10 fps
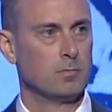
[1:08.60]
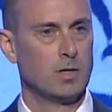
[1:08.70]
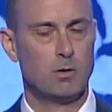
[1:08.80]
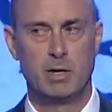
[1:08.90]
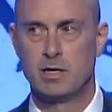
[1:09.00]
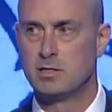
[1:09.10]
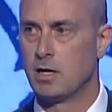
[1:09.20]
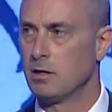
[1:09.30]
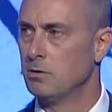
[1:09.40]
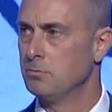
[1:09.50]
Nobody can
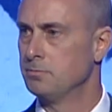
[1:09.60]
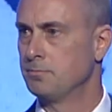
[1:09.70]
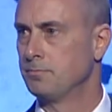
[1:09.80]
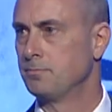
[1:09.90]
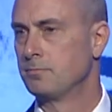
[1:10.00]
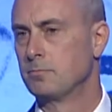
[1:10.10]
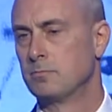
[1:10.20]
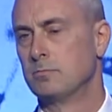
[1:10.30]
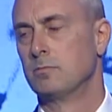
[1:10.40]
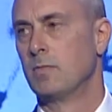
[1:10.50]
tell you.
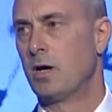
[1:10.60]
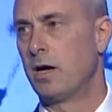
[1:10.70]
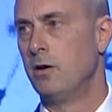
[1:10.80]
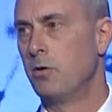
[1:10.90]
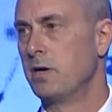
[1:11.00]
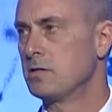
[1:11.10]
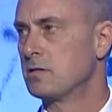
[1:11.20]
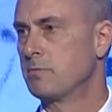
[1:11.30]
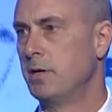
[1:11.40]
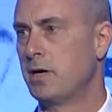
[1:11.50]
I know
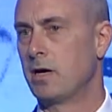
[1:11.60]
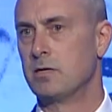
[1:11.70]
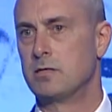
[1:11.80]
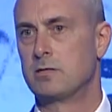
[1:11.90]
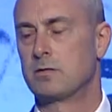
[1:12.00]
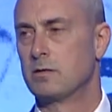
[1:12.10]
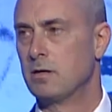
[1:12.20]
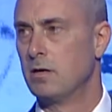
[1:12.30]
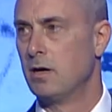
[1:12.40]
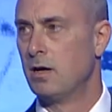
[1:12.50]
this because
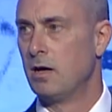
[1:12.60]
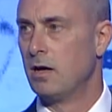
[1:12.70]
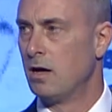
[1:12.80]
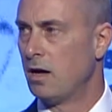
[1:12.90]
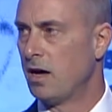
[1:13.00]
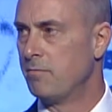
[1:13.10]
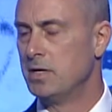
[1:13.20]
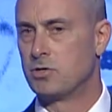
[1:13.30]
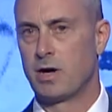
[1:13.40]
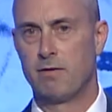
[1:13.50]
I've
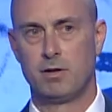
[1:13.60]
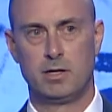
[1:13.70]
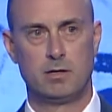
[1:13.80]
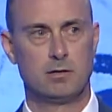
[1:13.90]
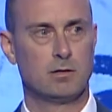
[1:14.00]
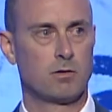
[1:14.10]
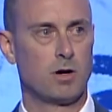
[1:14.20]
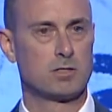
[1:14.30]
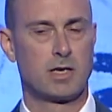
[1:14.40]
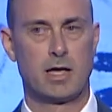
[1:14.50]
been traveling
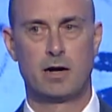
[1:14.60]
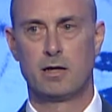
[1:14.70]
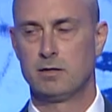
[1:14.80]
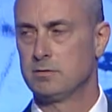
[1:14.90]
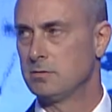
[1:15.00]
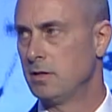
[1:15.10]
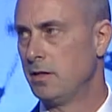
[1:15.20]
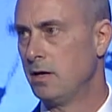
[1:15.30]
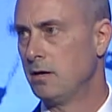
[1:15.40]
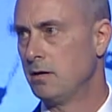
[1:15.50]
across Canada and
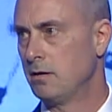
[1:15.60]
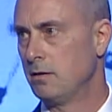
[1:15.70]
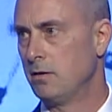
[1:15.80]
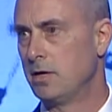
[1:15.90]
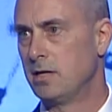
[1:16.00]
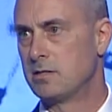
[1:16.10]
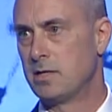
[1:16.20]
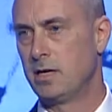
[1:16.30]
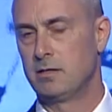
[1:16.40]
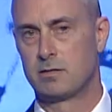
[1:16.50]
then the United
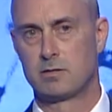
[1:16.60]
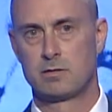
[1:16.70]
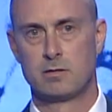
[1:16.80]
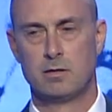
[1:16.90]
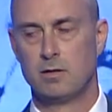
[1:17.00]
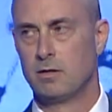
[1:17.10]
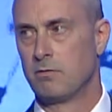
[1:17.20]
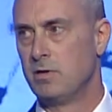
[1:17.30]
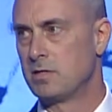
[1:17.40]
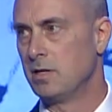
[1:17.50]
States,
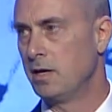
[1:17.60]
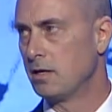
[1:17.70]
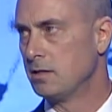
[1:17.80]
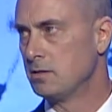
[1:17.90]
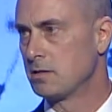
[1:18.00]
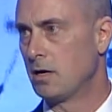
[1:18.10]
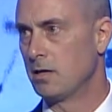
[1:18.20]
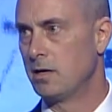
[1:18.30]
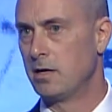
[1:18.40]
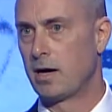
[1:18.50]
recently England,
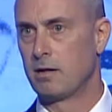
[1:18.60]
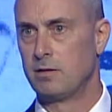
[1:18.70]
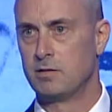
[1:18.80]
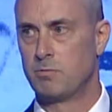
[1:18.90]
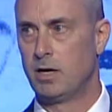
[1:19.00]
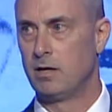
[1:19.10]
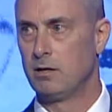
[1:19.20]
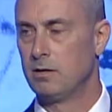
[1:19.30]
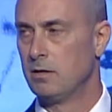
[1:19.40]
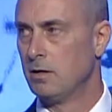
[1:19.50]
Scotland, and Ireland as well,